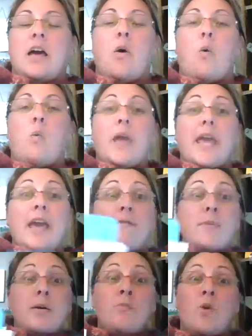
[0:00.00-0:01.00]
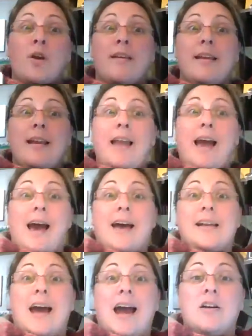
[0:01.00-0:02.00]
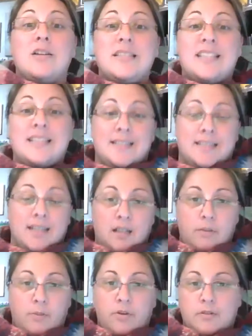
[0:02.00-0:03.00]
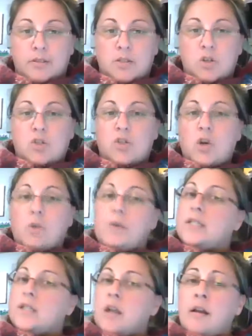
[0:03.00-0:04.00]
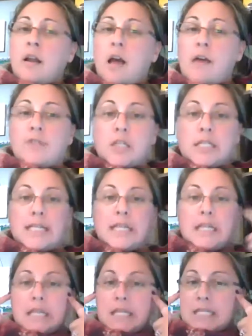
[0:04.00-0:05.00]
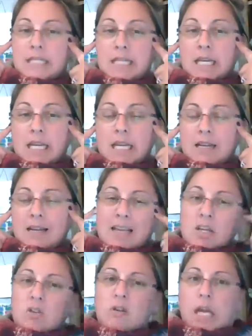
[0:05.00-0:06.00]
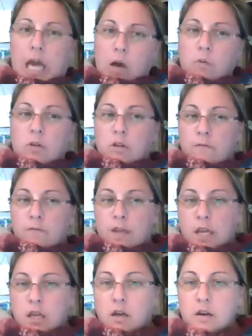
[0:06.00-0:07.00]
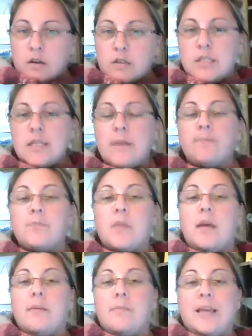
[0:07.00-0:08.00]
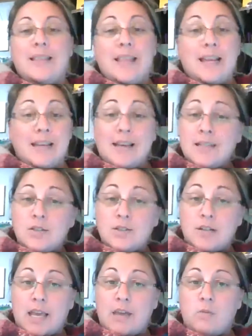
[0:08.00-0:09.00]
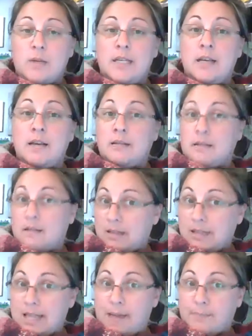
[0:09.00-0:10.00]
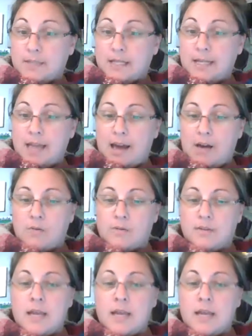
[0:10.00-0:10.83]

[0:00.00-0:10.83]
We have been working on our syllables. So we started off just listening, and you could count with your fingers. And then yesterday we clapped it out.